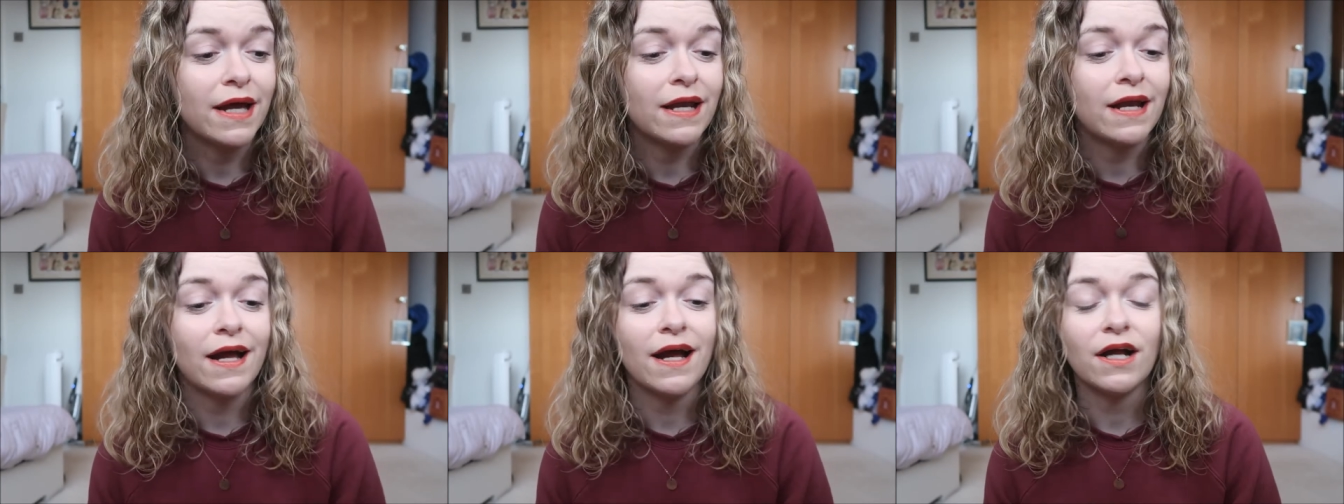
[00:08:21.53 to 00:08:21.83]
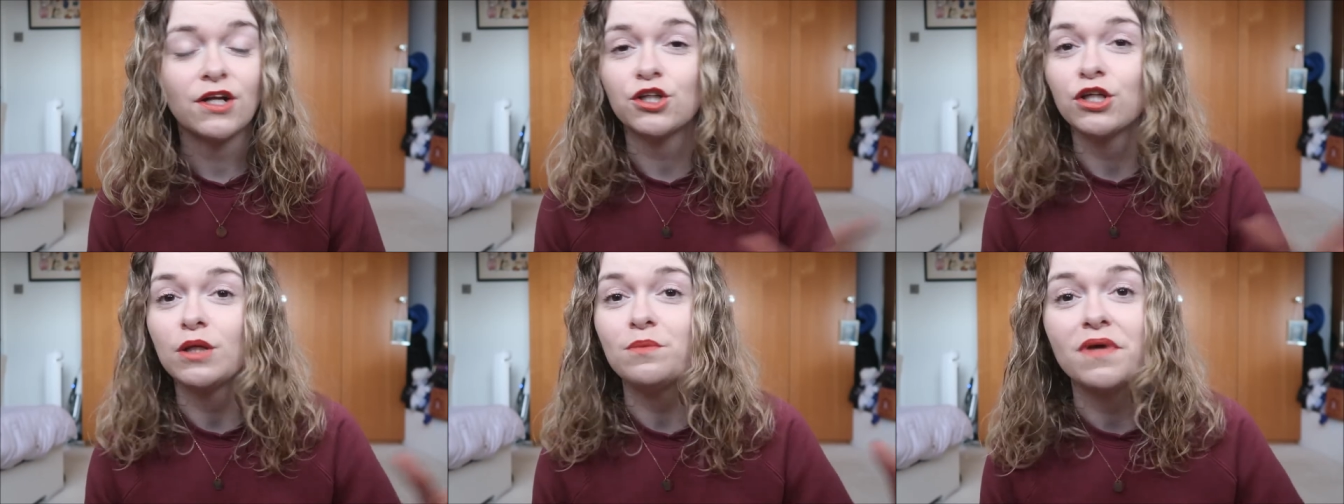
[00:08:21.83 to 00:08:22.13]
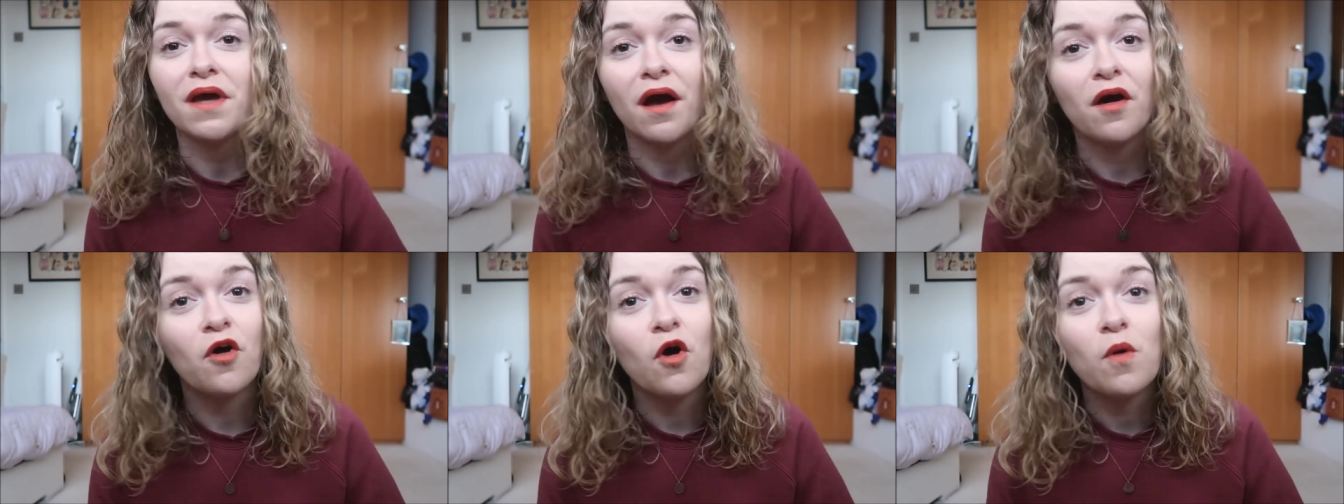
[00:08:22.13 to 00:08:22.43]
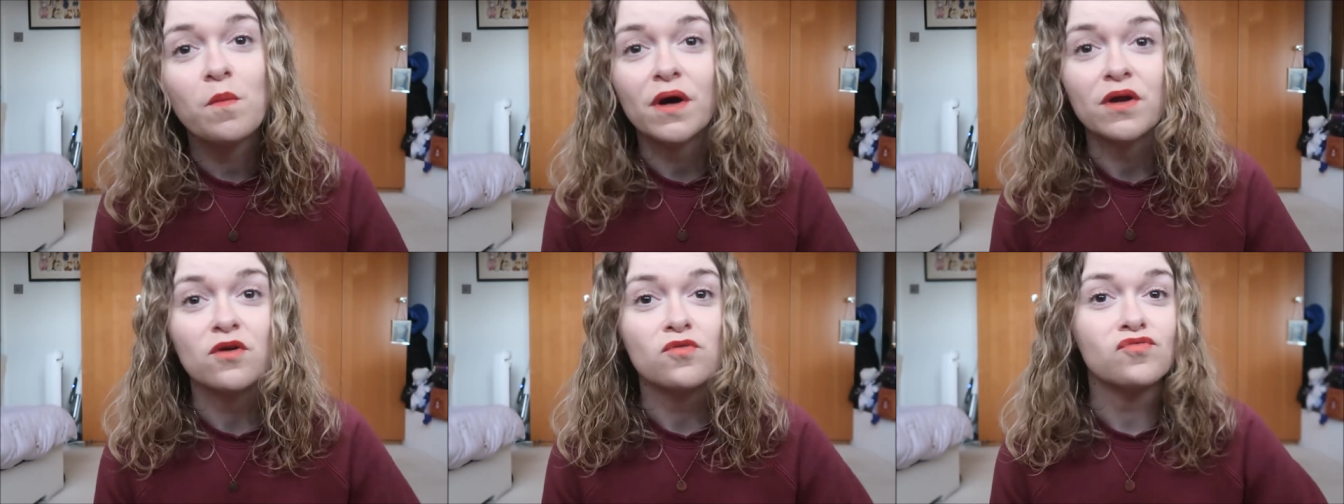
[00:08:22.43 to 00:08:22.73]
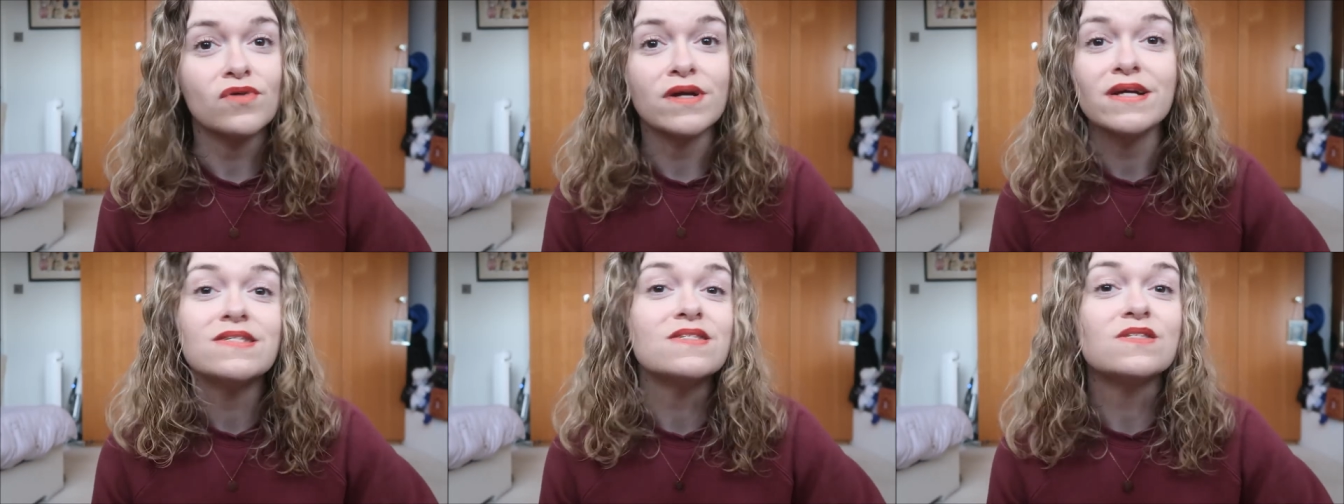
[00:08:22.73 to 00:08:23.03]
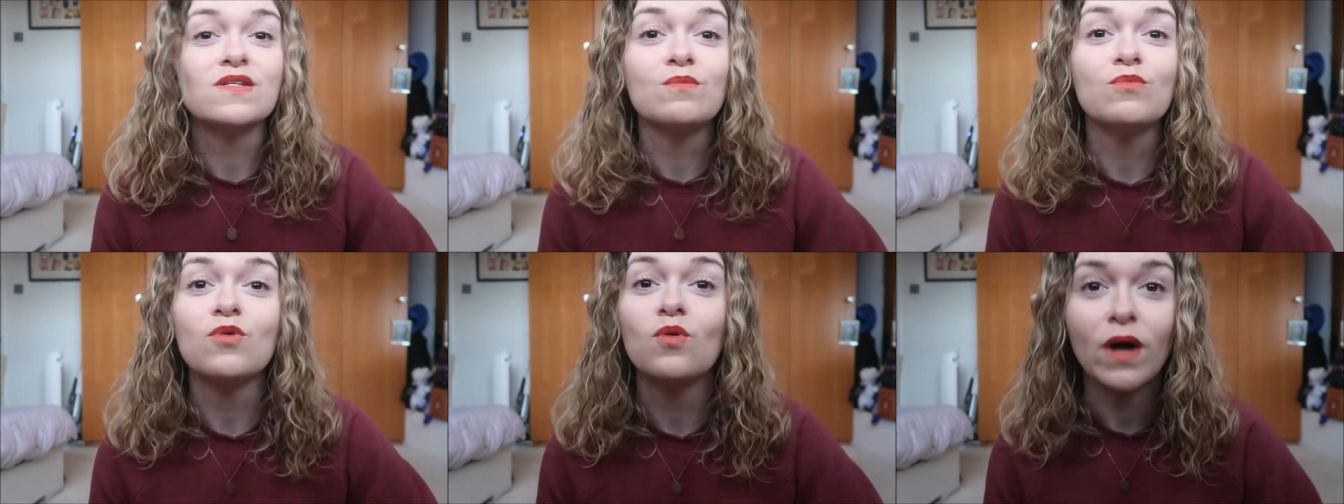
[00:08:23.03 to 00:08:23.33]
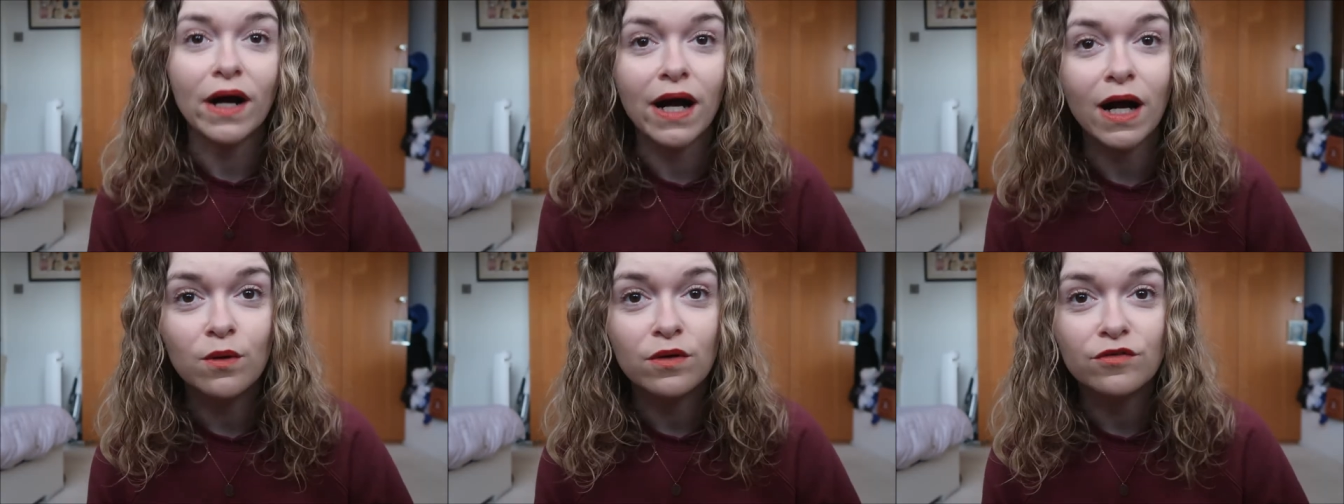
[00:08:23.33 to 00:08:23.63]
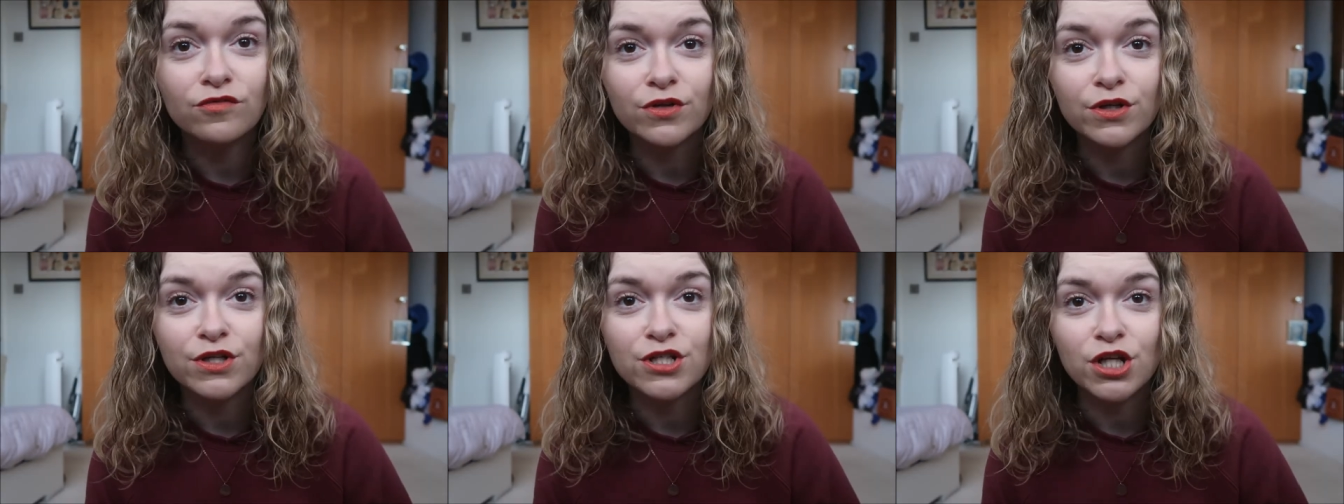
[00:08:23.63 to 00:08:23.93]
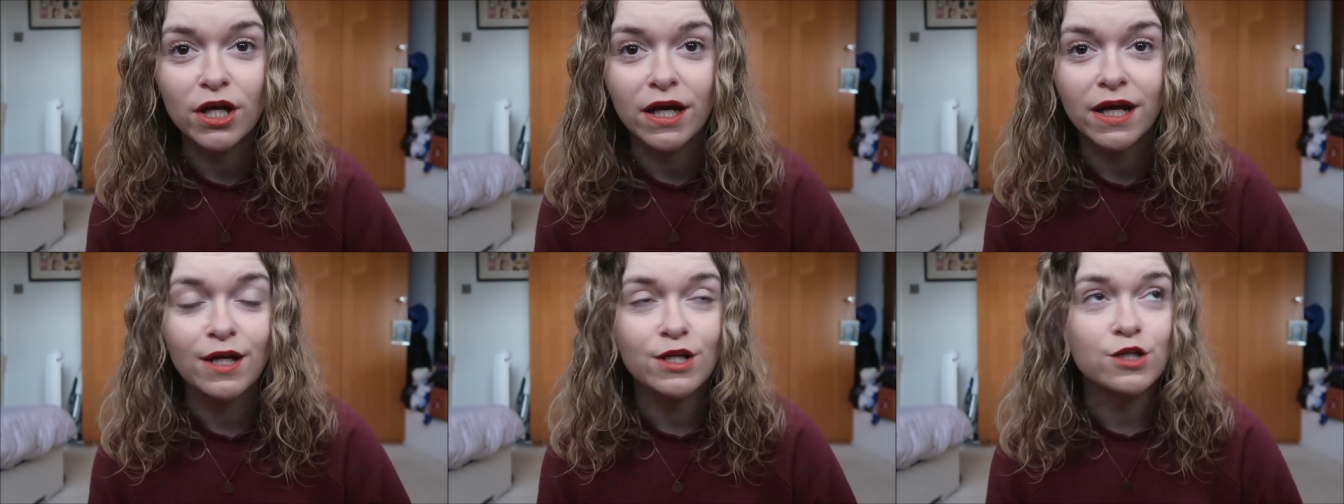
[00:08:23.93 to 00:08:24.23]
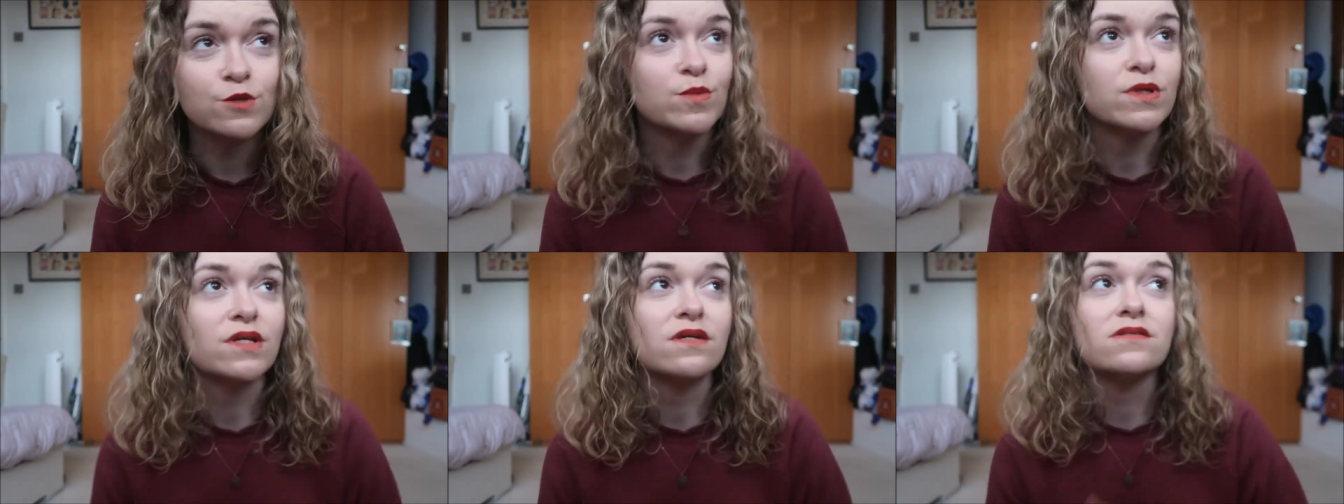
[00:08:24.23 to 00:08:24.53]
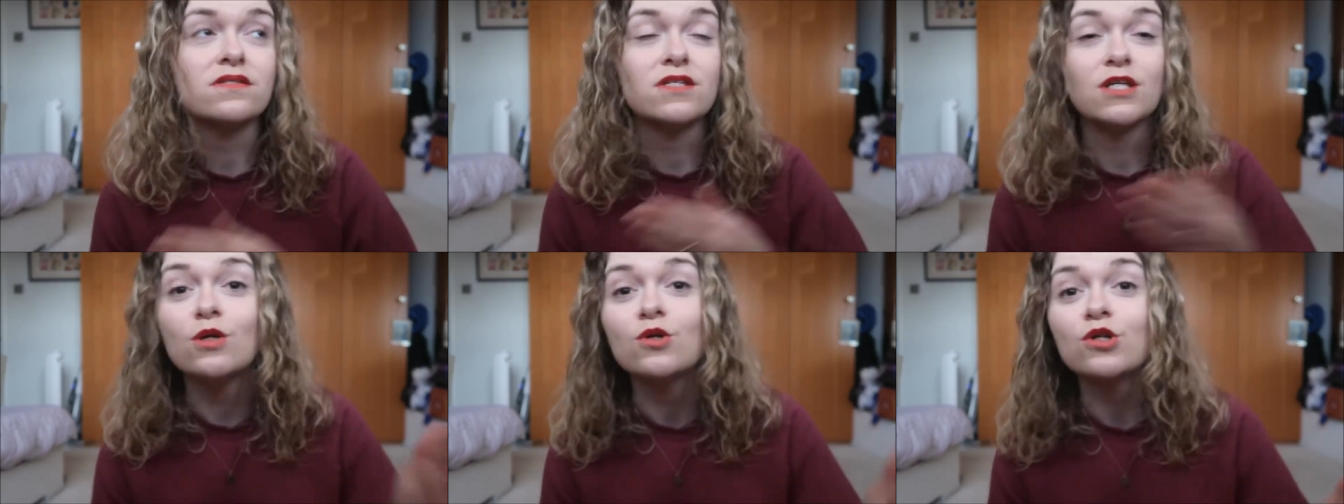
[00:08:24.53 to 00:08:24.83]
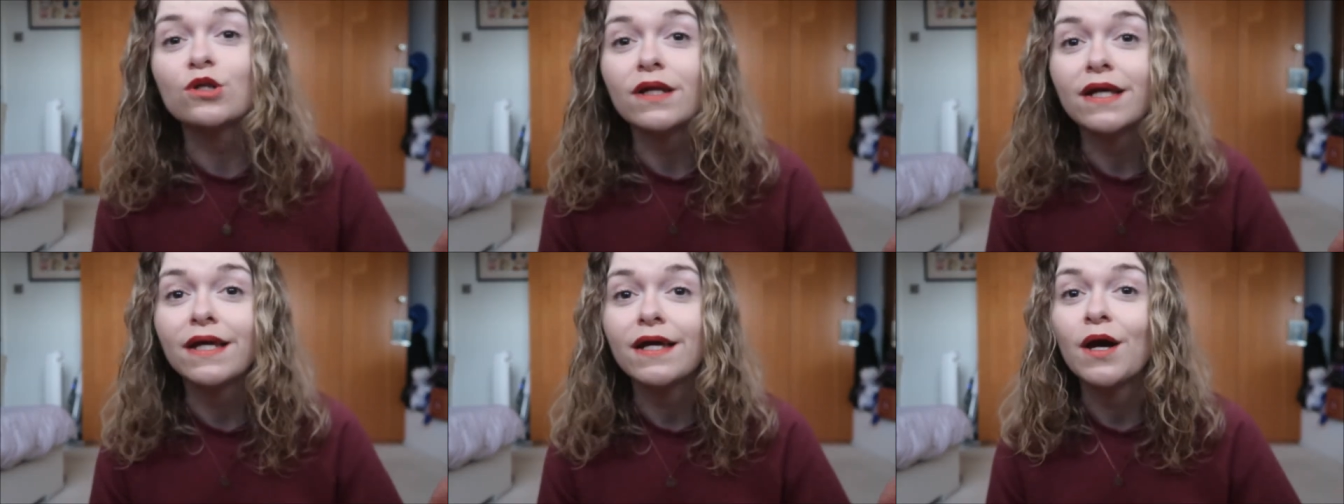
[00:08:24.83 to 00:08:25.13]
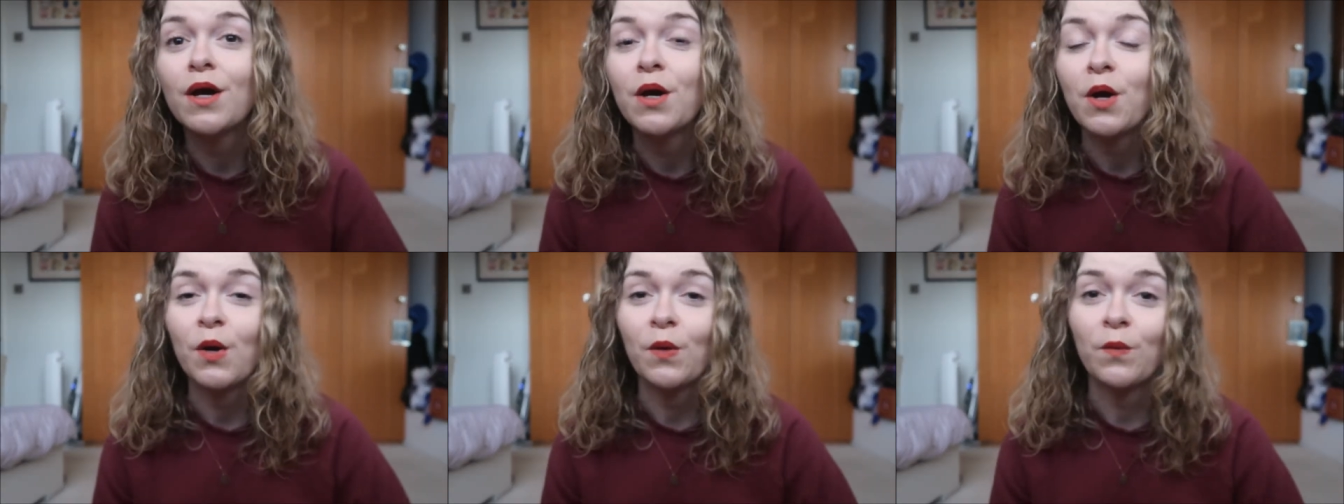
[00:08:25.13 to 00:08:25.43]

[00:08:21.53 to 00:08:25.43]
and actually be home at a reasonable hour for a change because usually